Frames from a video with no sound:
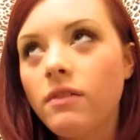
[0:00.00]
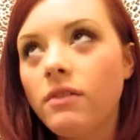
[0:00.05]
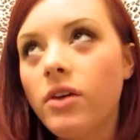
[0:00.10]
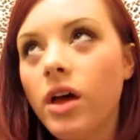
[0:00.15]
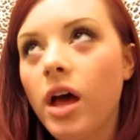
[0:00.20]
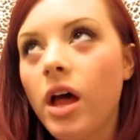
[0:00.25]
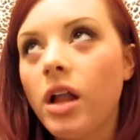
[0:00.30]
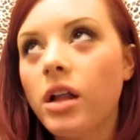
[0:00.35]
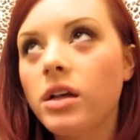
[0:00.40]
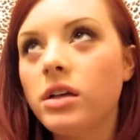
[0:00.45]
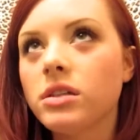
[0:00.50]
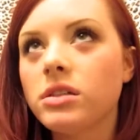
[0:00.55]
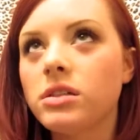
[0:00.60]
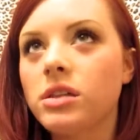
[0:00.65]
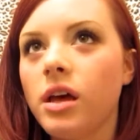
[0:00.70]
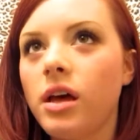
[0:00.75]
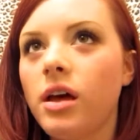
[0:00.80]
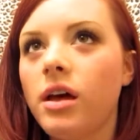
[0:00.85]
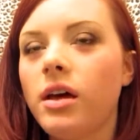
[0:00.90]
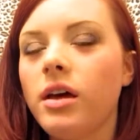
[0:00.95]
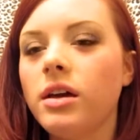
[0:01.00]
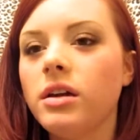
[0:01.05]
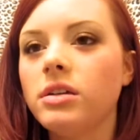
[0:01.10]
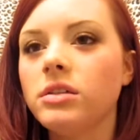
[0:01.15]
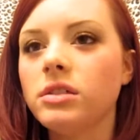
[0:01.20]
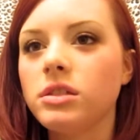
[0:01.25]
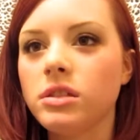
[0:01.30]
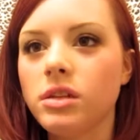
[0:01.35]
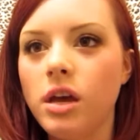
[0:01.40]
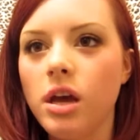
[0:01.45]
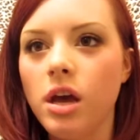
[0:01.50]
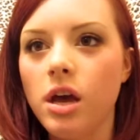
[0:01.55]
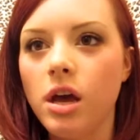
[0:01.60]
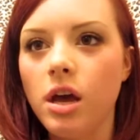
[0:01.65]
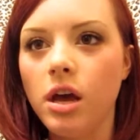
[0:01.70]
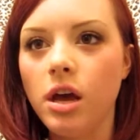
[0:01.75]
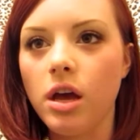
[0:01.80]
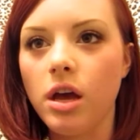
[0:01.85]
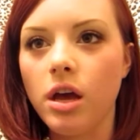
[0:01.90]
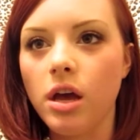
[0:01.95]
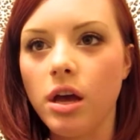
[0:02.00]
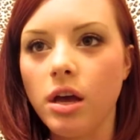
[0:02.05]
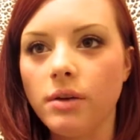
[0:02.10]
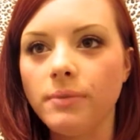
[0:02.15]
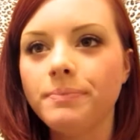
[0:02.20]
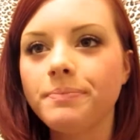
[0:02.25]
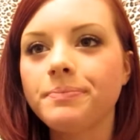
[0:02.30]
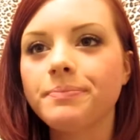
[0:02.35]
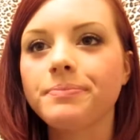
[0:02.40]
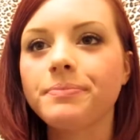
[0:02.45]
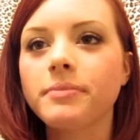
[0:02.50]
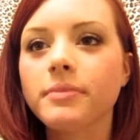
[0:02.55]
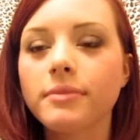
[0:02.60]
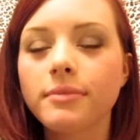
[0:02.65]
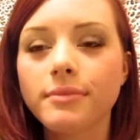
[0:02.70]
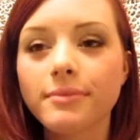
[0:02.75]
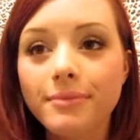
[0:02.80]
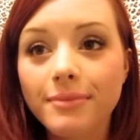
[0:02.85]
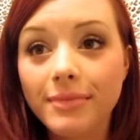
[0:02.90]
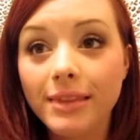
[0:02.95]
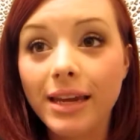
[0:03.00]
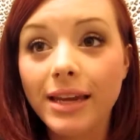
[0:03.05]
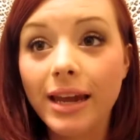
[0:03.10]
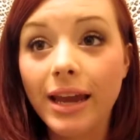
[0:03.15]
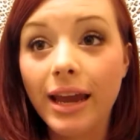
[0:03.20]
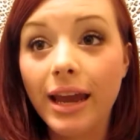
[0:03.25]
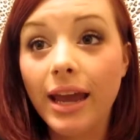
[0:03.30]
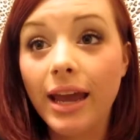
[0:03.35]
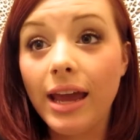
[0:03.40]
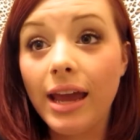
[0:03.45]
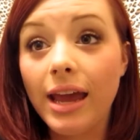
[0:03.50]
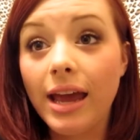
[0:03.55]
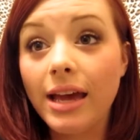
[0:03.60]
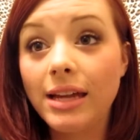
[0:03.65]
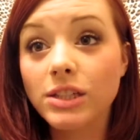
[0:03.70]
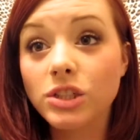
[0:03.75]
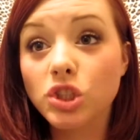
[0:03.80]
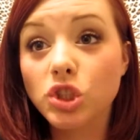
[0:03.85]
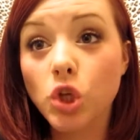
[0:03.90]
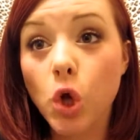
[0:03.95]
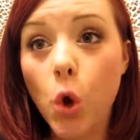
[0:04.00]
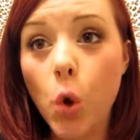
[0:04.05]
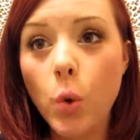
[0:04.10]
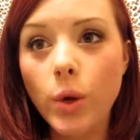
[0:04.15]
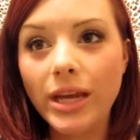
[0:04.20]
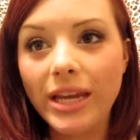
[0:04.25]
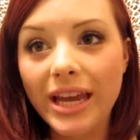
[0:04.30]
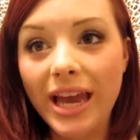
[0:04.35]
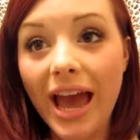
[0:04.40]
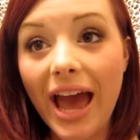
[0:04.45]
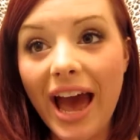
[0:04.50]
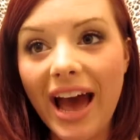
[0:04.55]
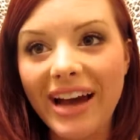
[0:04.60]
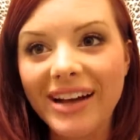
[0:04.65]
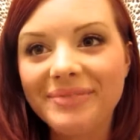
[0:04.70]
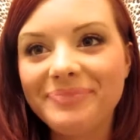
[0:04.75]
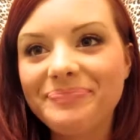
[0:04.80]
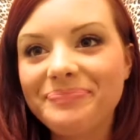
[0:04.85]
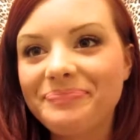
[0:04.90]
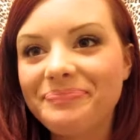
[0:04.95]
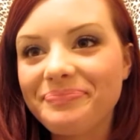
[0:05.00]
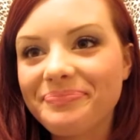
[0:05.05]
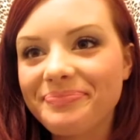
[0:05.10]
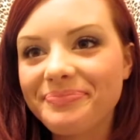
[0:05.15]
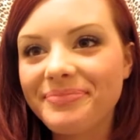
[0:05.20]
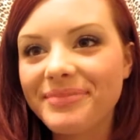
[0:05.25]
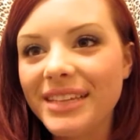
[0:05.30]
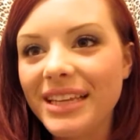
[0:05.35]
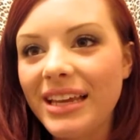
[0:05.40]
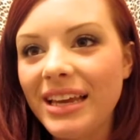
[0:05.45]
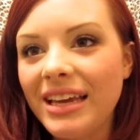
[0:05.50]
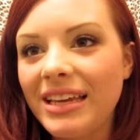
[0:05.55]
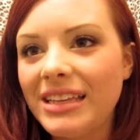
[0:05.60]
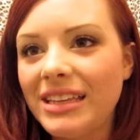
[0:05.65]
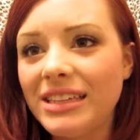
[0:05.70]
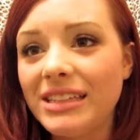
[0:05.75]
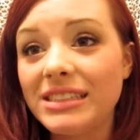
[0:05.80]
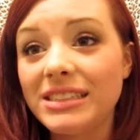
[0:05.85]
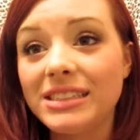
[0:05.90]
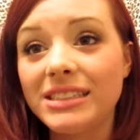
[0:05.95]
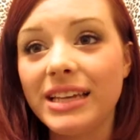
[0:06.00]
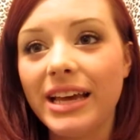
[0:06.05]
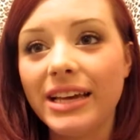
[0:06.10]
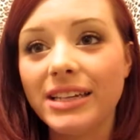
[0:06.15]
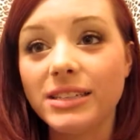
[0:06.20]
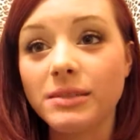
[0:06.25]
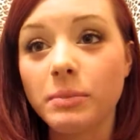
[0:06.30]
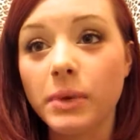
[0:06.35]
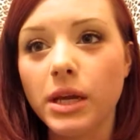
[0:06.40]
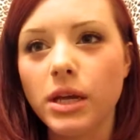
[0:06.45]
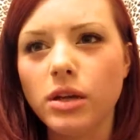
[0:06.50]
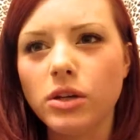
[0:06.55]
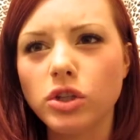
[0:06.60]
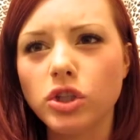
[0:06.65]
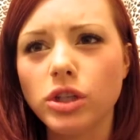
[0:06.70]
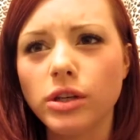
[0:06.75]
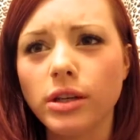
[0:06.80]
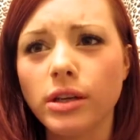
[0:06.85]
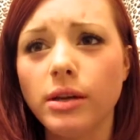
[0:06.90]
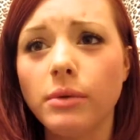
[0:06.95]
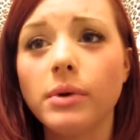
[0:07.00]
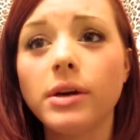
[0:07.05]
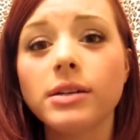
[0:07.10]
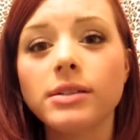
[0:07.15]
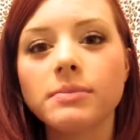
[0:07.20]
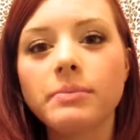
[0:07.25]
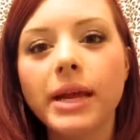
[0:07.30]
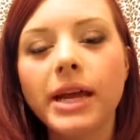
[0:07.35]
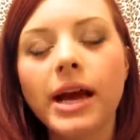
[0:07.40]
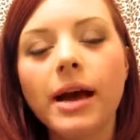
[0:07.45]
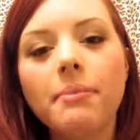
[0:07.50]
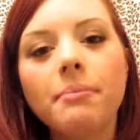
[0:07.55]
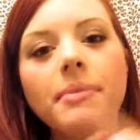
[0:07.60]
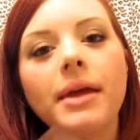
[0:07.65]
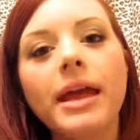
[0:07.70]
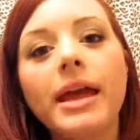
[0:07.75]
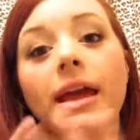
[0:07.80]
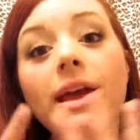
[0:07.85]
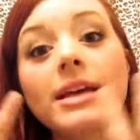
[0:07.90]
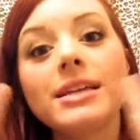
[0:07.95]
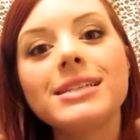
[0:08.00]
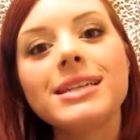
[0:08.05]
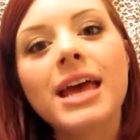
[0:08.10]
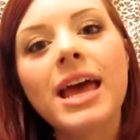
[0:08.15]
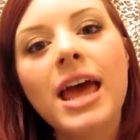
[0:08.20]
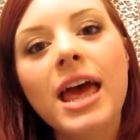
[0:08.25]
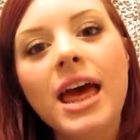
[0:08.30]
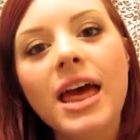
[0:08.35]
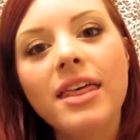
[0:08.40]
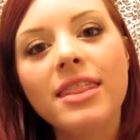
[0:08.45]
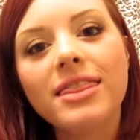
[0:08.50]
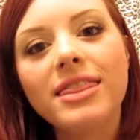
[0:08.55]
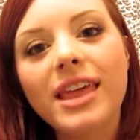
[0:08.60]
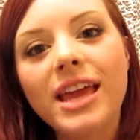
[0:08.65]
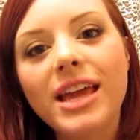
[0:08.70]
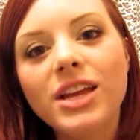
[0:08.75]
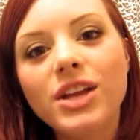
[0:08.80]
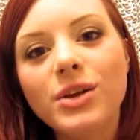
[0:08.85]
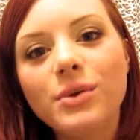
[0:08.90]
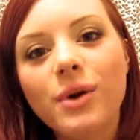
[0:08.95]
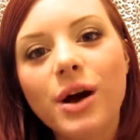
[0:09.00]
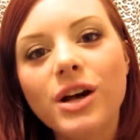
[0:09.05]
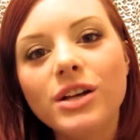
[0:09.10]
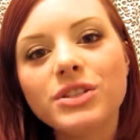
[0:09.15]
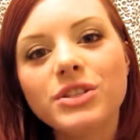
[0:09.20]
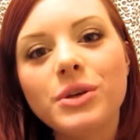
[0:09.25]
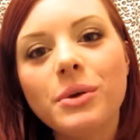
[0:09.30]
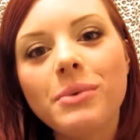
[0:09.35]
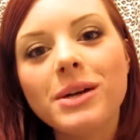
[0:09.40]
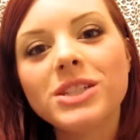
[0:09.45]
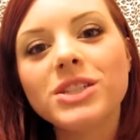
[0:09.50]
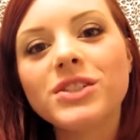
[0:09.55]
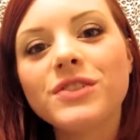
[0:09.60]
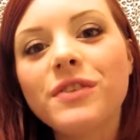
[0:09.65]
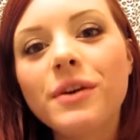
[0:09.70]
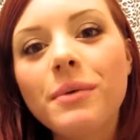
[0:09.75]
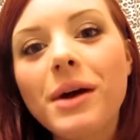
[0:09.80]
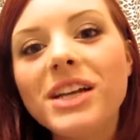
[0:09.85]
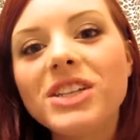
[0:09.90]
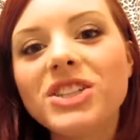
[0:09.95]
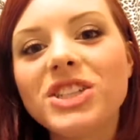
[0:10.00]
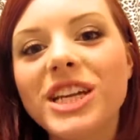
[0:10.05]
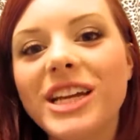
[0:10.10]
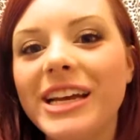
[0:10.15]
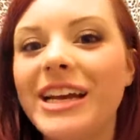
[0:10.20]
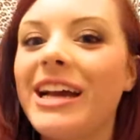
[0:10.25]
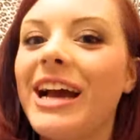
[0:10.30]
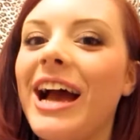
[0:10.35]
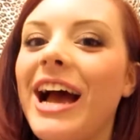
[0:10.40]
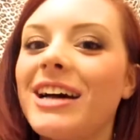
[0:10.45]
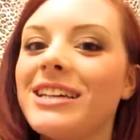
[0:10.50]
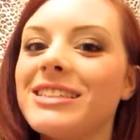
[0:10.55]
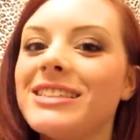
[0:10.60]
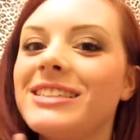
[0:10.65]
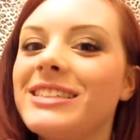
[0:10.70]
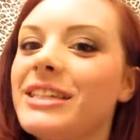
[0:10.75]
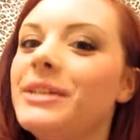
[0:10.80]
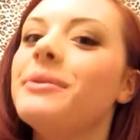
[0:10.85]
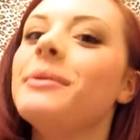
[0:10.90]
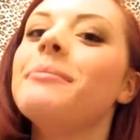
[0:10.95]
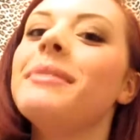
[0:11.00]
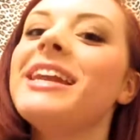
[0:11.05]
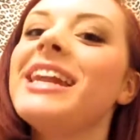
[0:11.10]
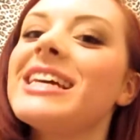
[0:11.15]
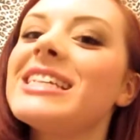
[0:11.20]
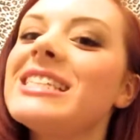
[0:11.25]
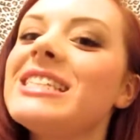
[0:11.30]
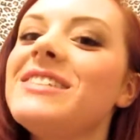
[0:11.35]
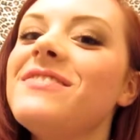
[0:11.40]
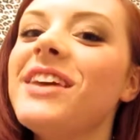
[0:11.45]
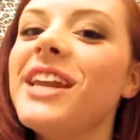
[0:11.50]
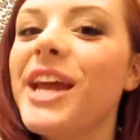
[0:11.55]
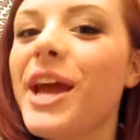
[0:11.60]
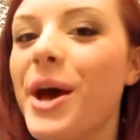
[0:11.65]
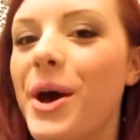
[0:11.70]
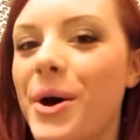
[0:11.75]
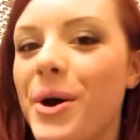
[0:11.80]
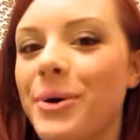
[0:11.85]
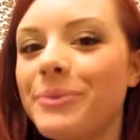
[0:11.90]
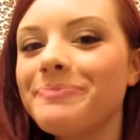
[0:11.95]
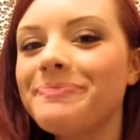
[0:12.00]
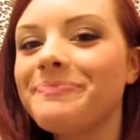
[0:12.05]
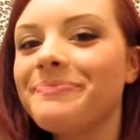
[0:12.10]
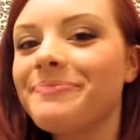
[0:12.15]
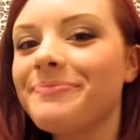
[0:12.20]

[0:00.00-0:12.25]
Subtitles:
Valentine's Day. And so, yeah, this has been Jilly Wears Makeup, and thank you all so much for watching. I'll see you in my next video.